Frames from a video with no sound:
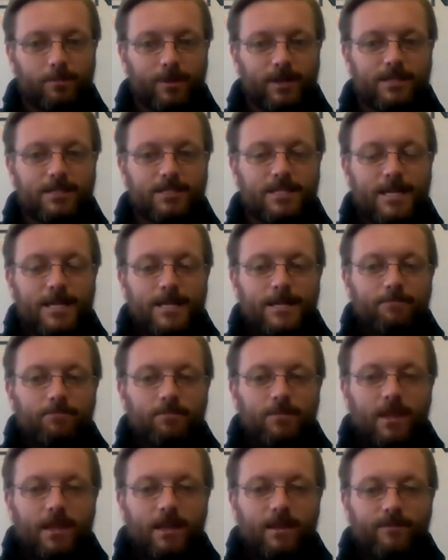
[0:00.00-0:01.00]
Because
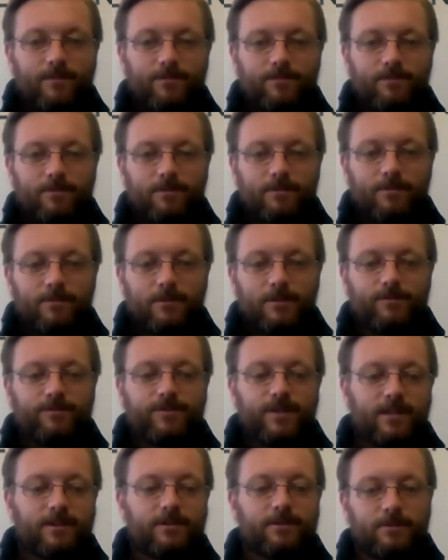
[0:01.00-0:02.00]
if the
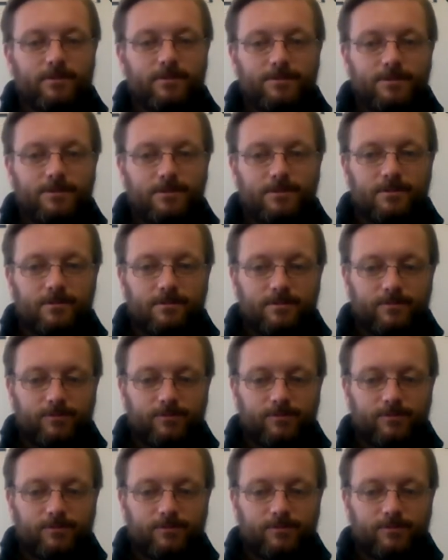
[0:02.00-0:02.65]
vendors